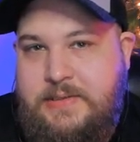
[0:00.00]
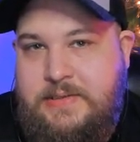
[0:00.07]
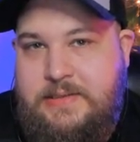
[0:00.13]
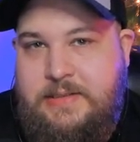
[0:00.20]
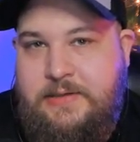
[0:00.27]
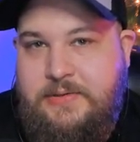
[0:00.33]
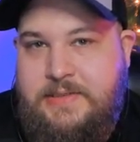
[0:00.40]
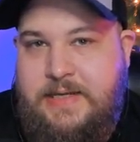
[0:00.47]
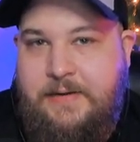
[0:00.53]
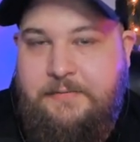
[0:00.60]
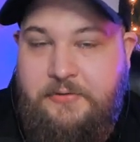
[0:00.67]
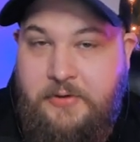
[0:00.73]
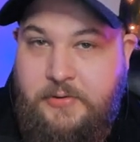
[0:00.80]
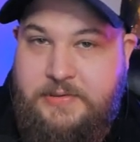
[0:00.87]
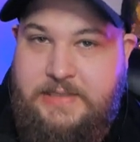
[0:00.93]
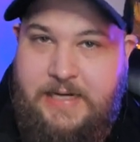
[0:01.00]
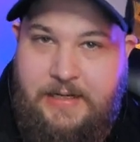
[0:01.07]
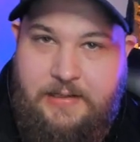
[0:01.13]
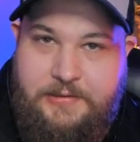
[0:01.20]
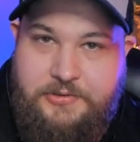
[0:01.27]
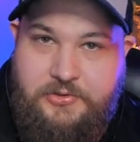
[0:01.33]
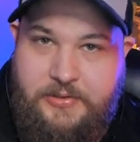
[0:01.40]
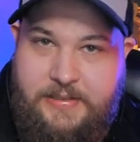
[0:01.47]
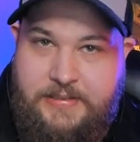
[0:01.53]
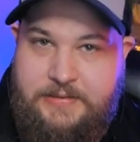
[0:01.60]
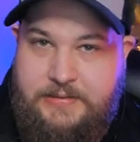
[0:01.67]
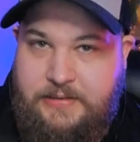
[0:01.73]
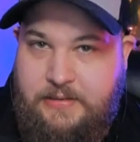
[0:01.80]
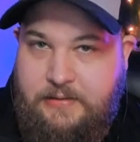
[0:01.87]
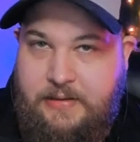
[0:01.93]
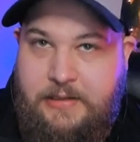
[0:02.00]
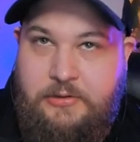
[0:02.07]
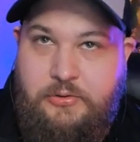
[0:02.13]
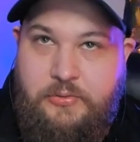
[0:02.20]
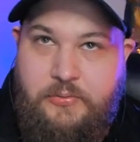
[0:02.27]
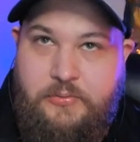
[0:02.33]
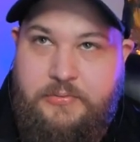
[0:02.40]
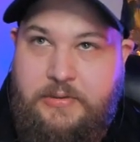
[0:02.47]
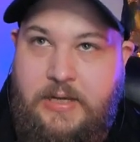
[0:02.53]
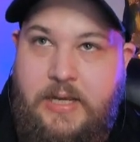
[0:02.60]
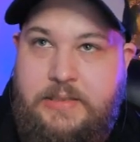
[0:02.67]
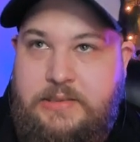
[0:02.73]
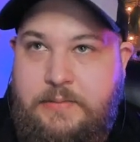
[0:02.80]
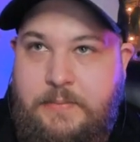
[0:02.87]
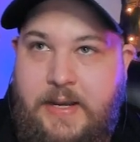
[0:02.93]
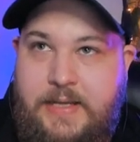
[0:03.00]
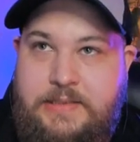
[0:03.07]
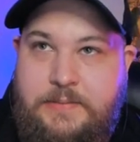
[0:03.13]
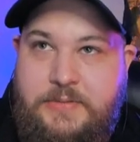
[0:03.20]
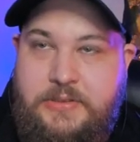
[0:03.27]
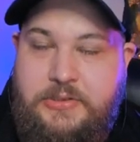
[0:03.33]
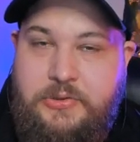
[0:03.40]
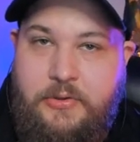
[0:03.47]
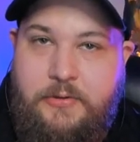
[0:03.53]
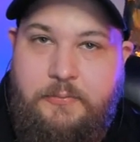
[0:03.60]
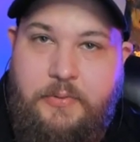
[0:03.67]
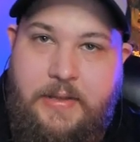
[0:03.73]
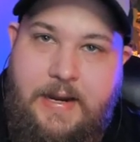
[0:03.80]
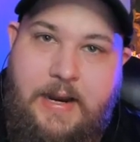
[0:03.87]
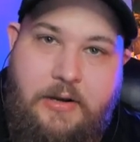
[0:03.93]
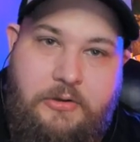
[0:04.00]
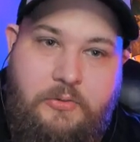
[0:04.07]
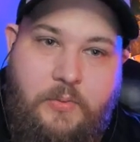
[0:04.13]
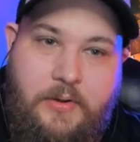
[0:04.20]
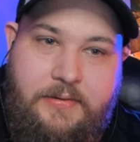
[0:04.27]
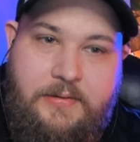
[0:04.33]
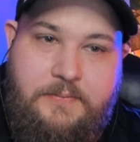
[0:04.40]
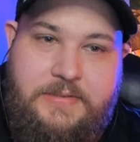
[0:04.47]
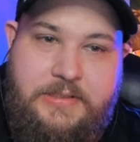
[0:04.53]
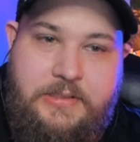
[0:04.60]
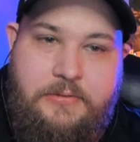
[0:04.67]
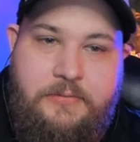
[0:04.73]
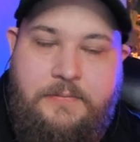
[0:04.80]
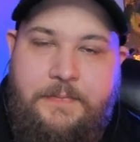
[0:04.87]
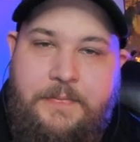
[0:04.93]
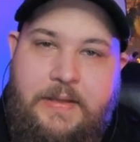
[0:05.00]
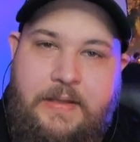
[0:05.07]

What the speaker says: The skills have their own talent trees to let you customize them to sort of play how you want them to.